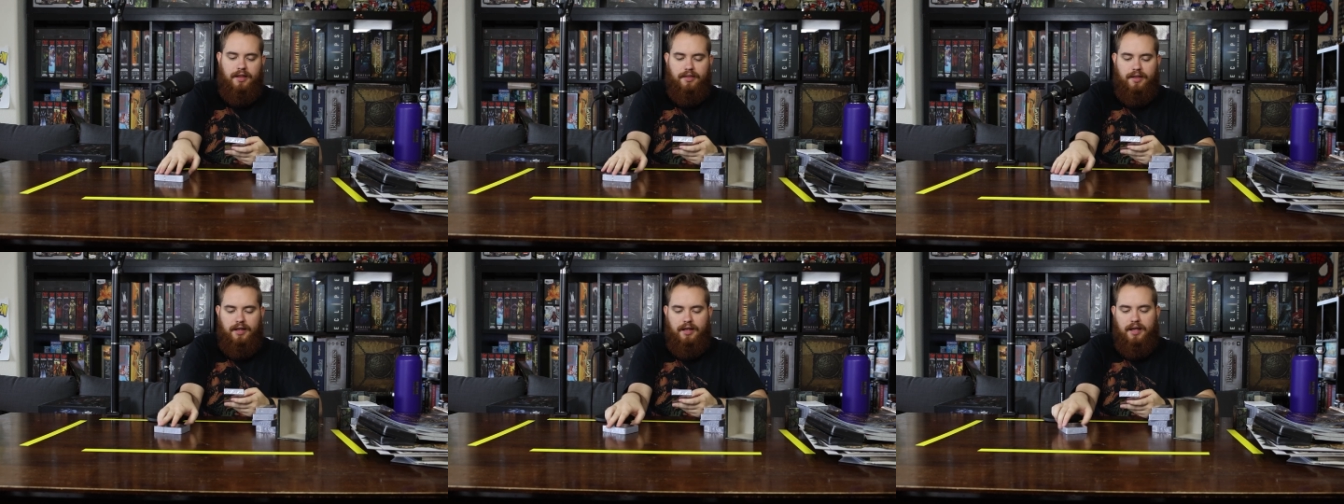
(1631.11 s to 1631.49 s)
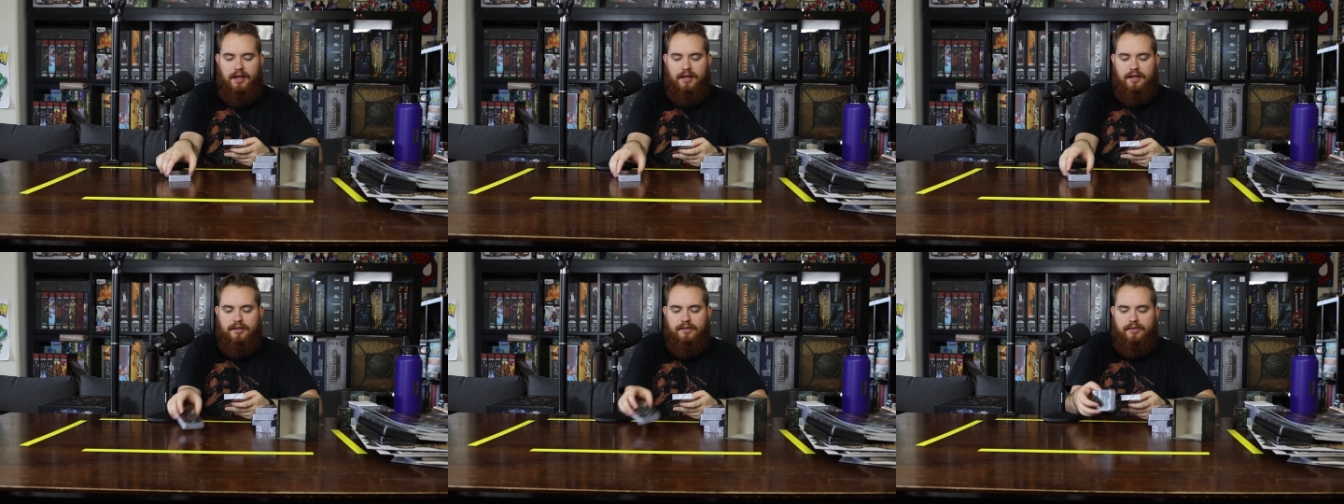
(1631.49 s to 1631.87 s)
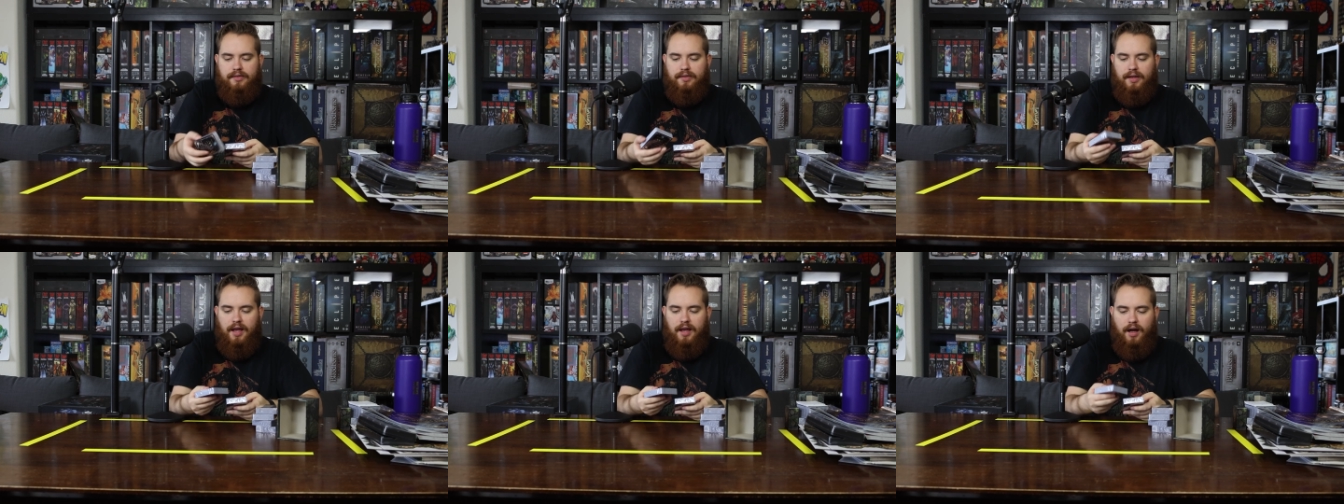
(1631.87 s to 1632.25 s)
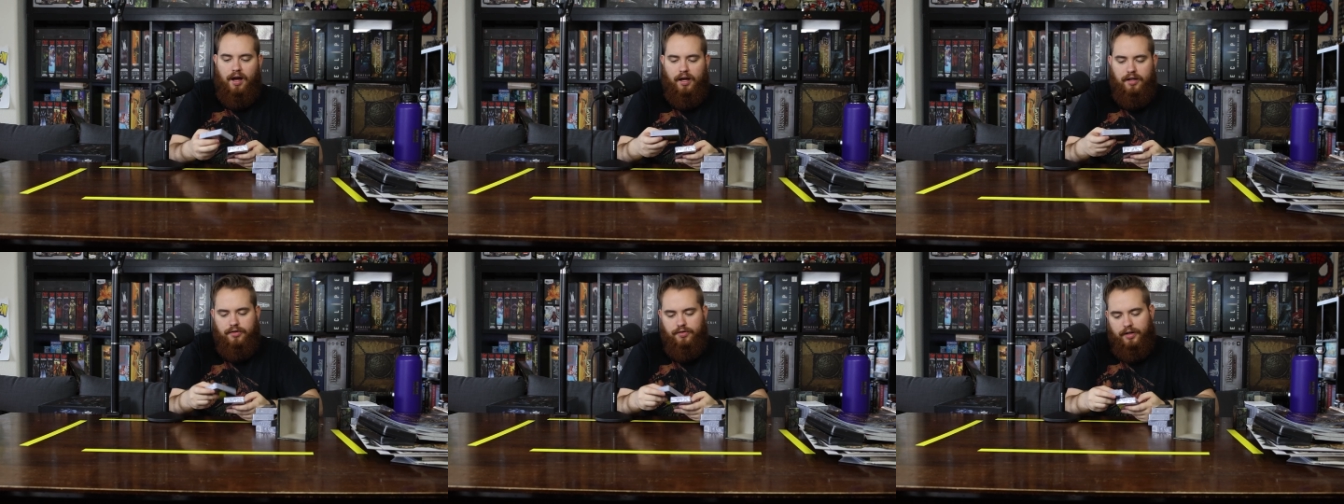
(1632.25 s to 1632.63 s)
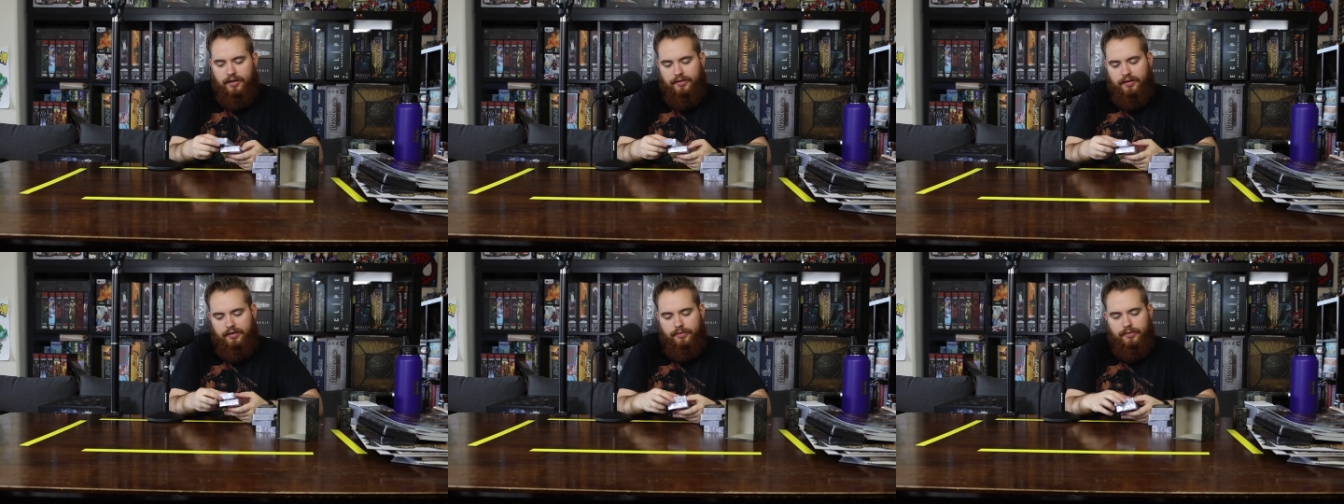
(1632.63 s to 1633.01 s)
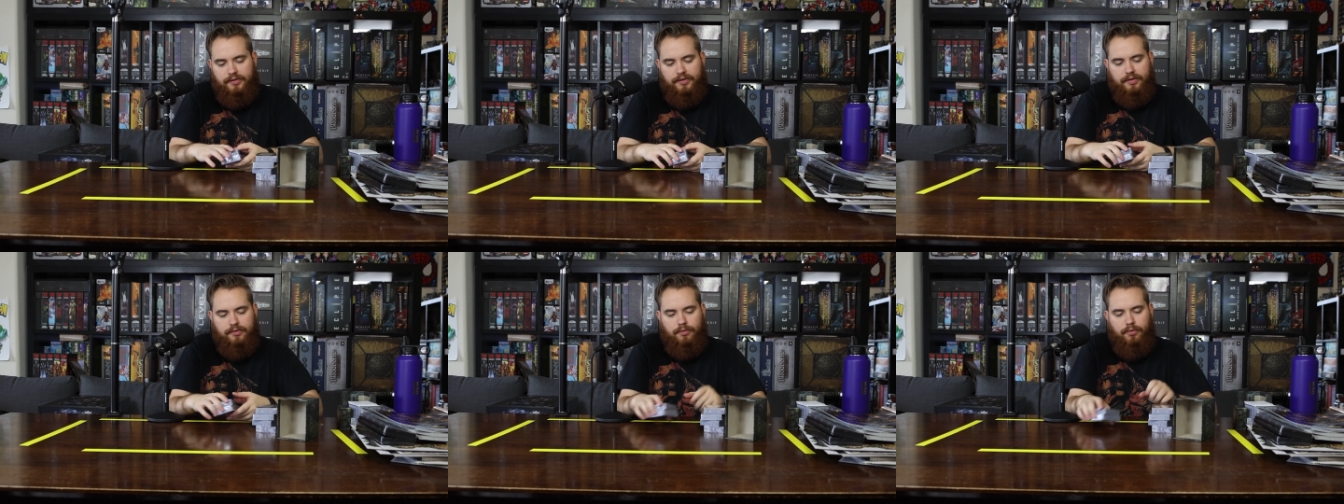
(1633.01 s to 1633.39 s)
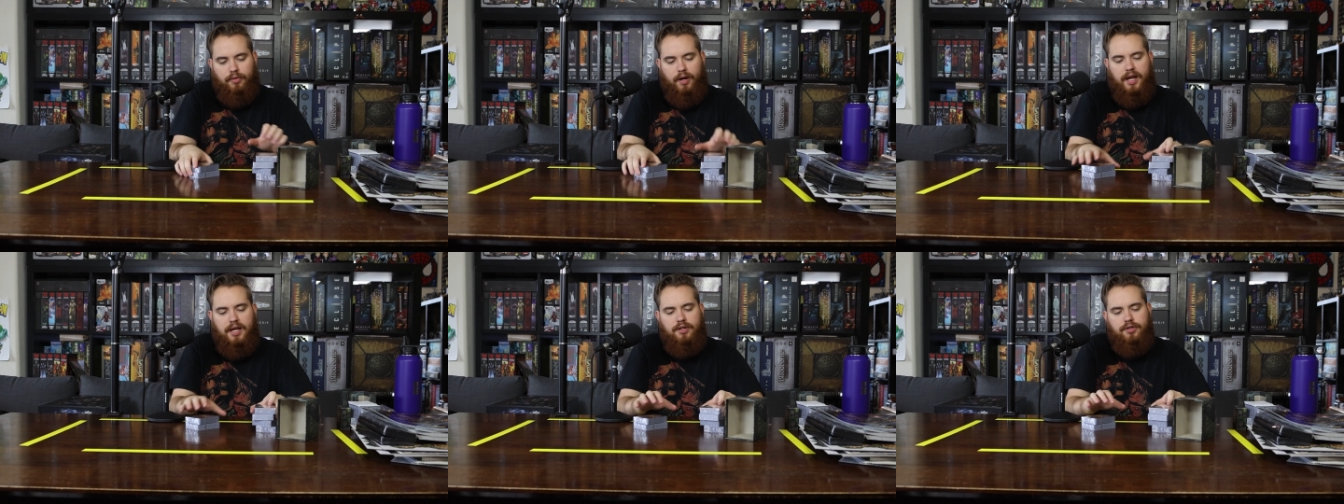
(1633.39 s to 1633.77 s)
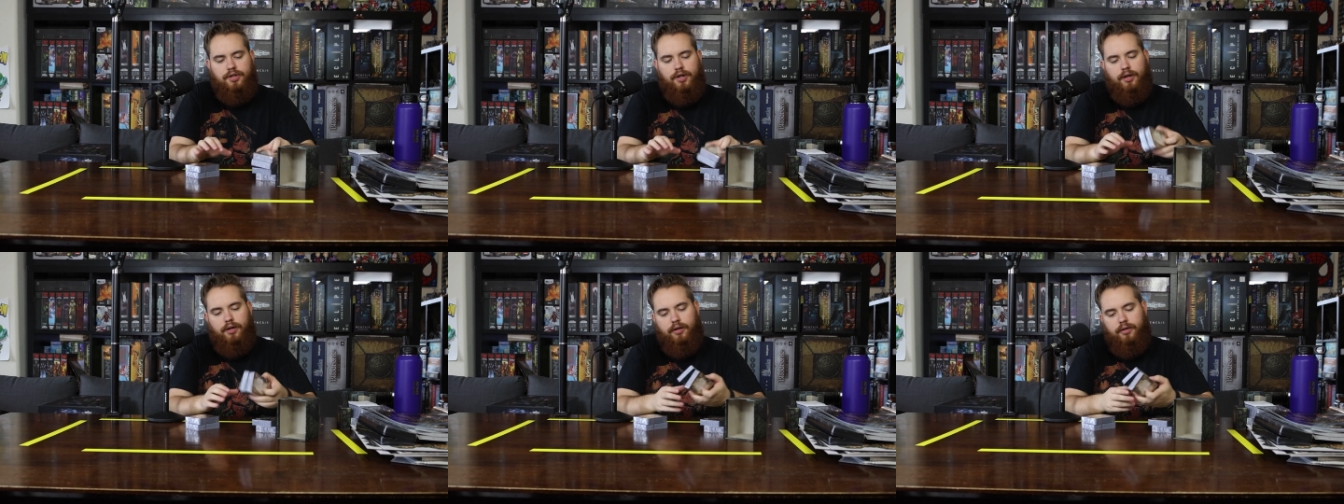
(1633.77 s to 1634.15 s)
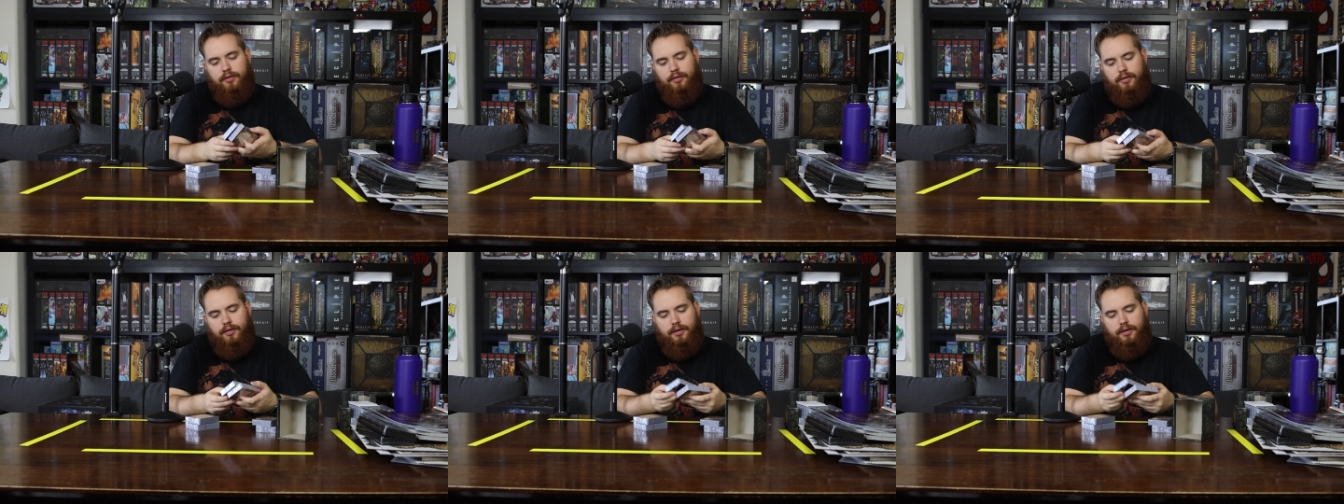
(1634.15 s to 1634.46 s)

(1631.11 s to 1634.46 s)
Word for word: These say Huntress. This one says Ranger.